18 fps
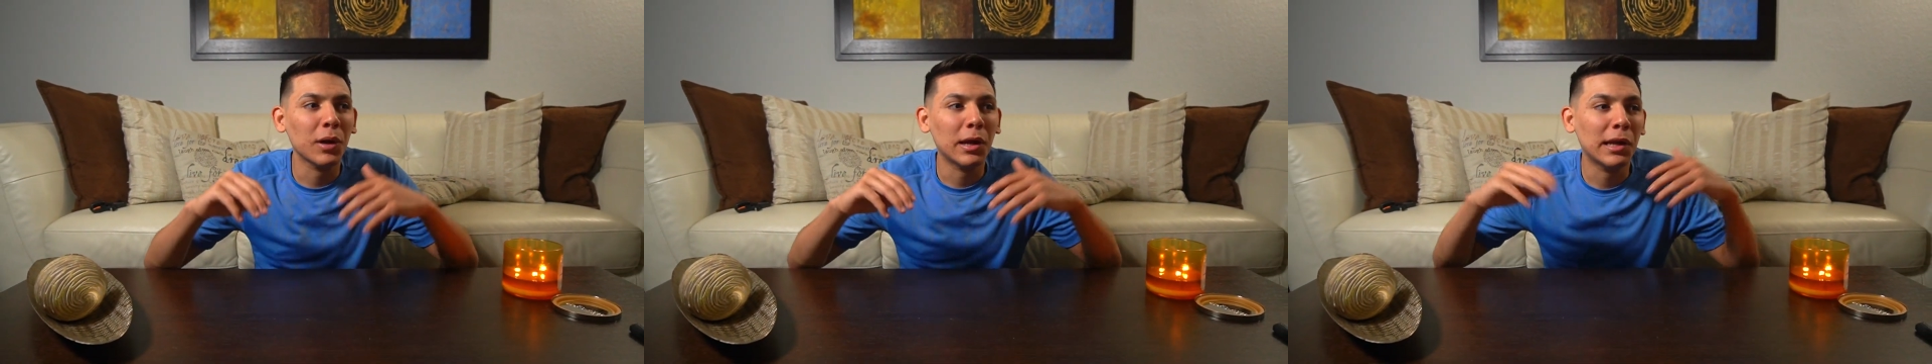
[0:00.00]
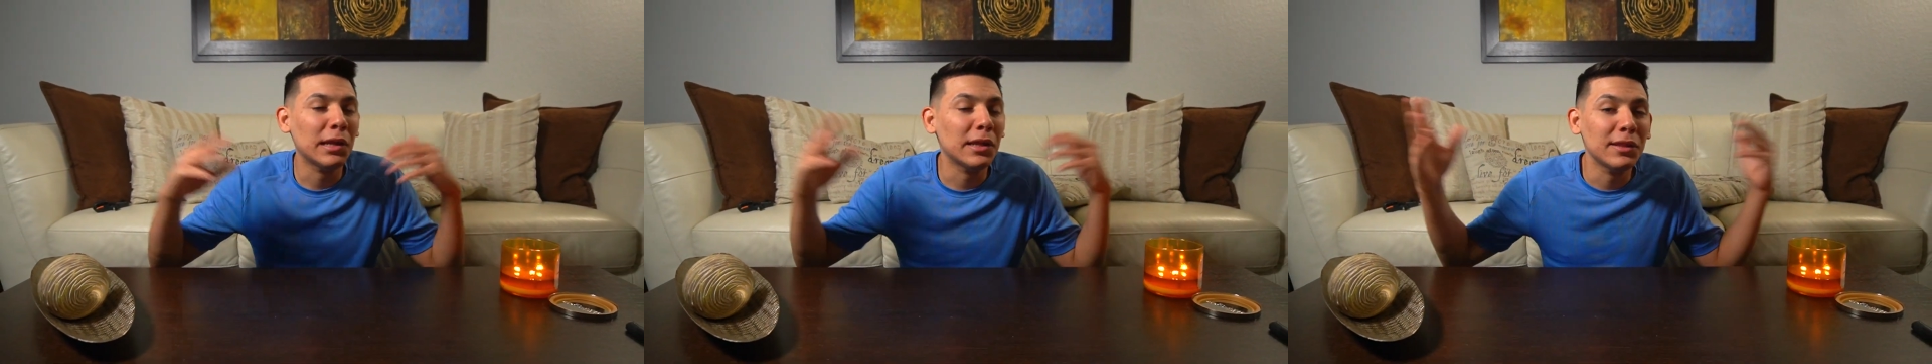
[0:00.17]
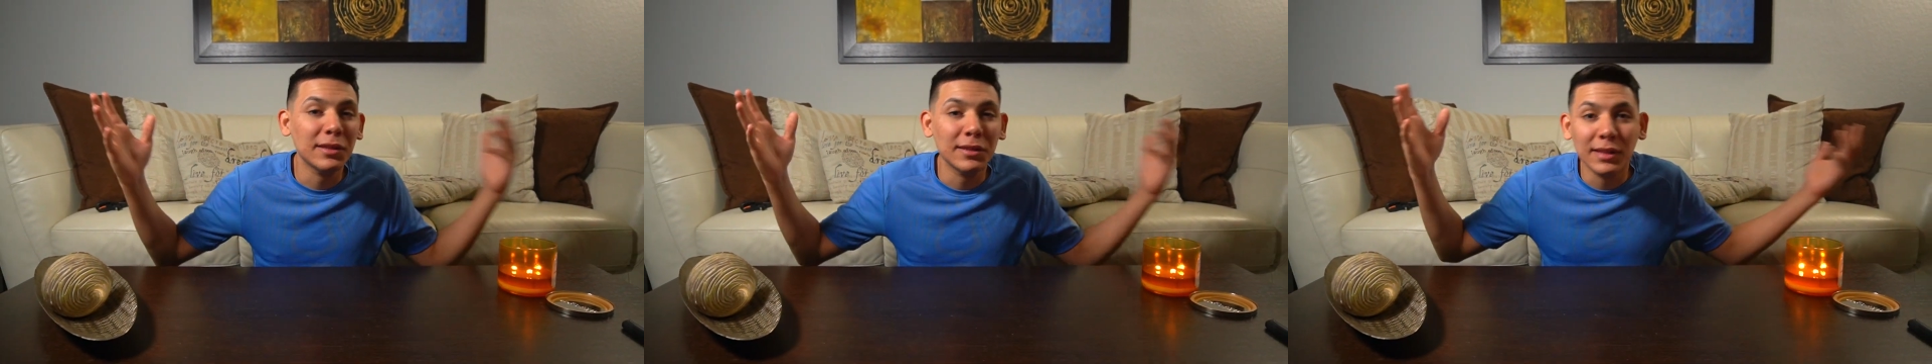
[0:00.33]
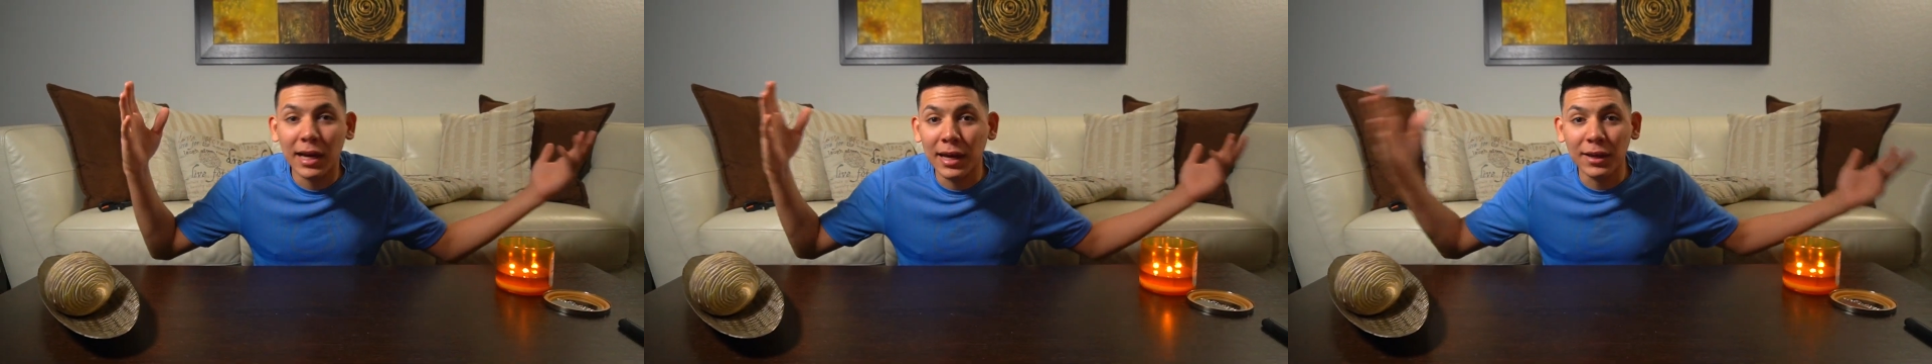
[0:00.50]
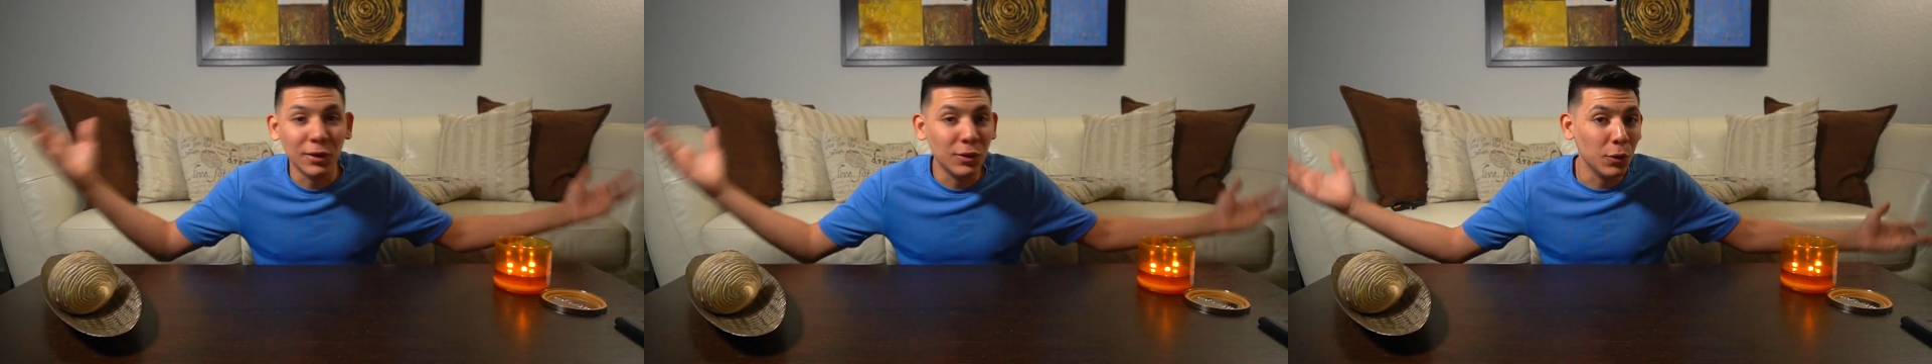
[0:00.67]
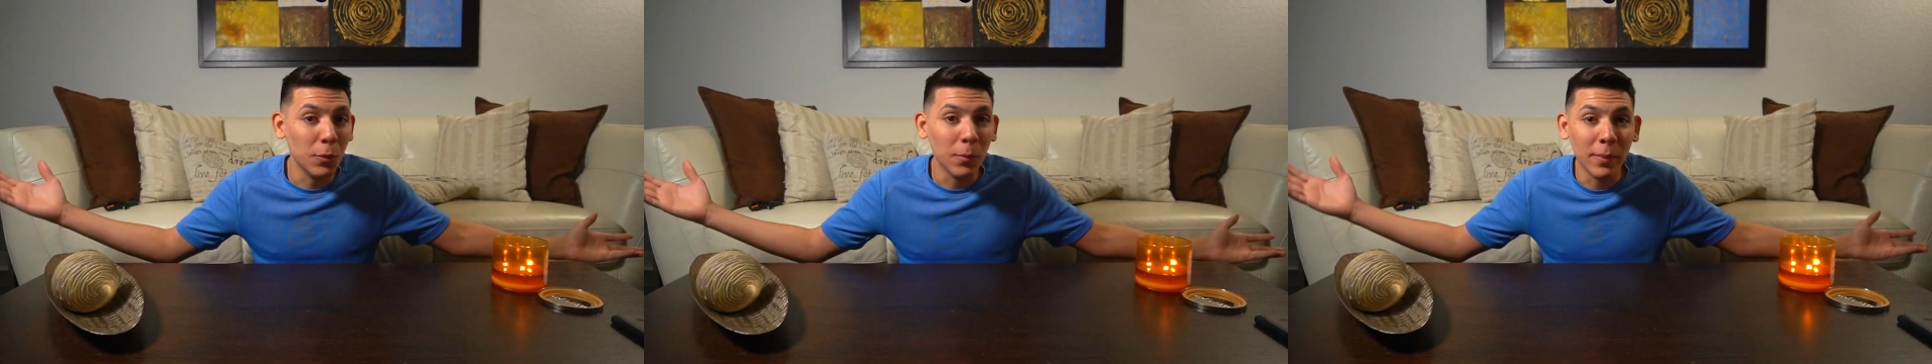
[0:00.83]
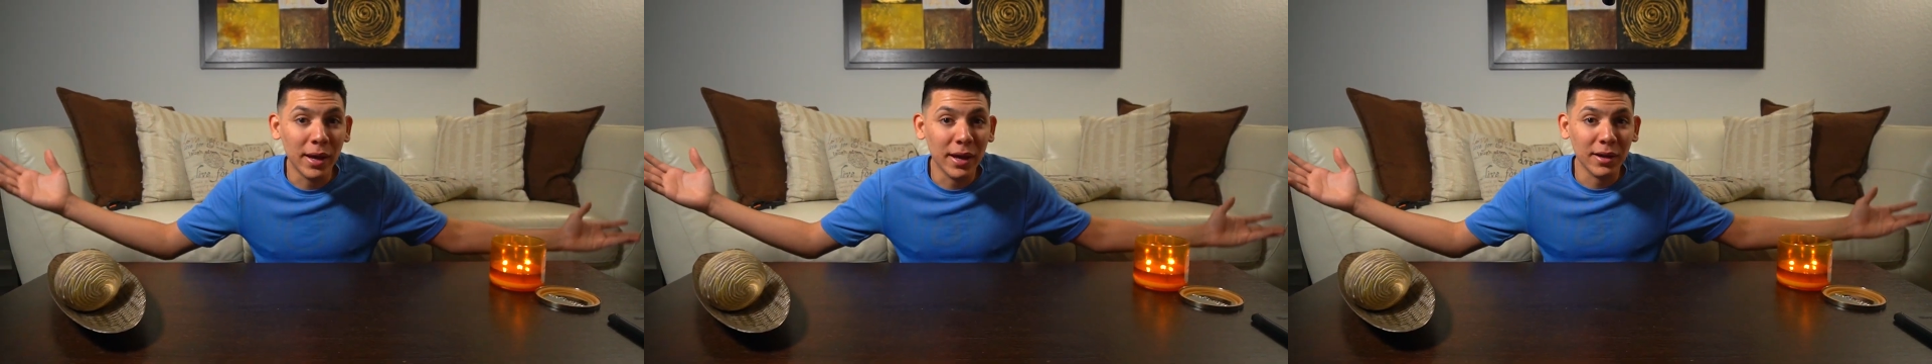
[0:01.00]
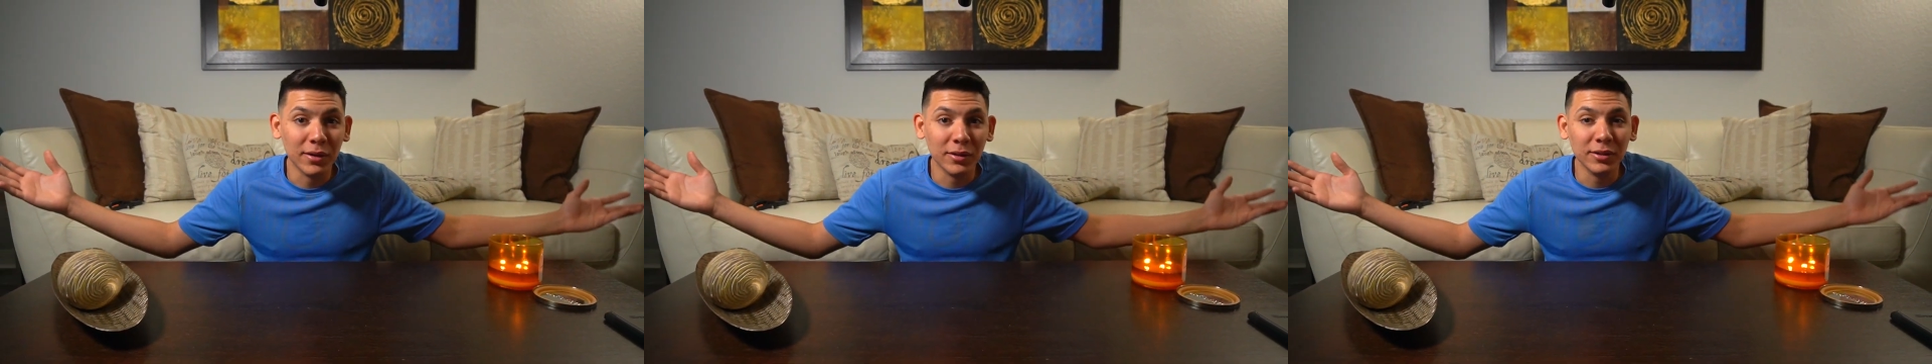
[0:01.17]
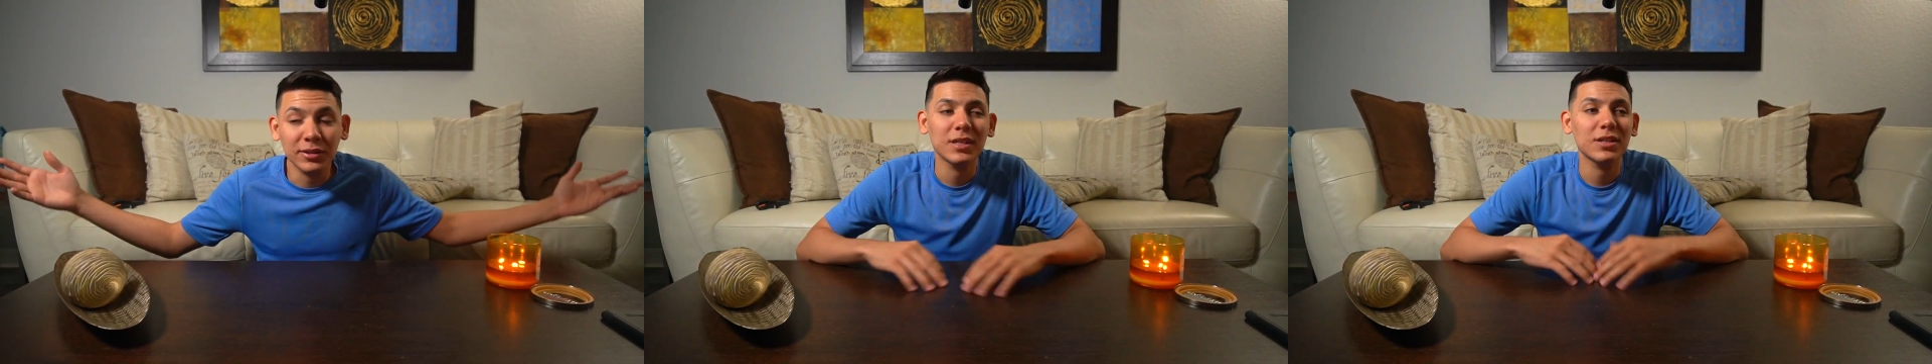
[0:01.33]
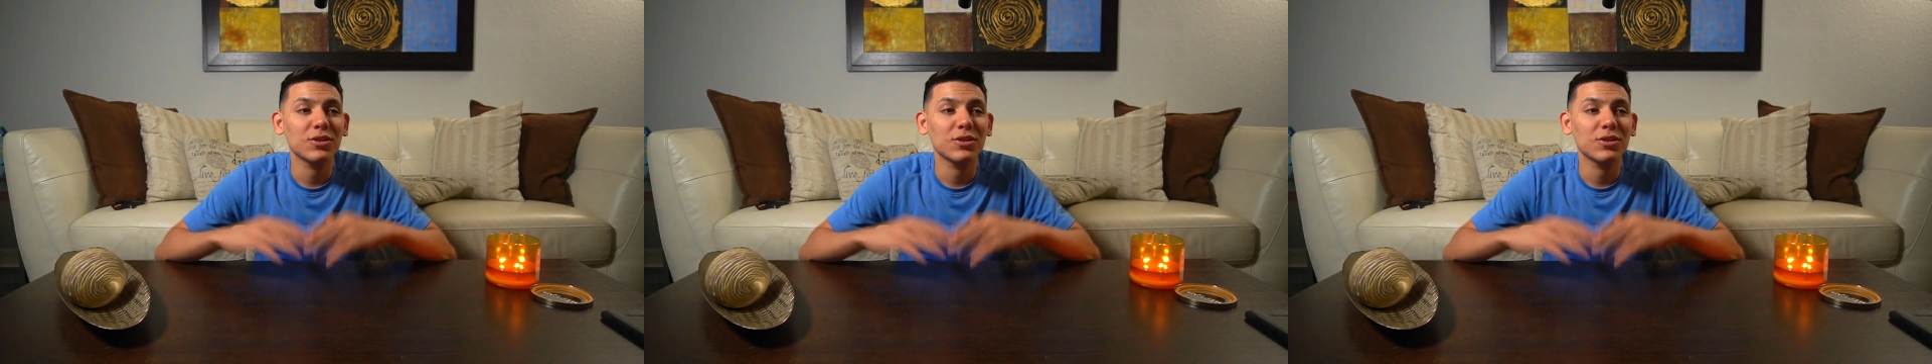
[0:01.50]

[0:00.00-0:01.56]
anything that I do better.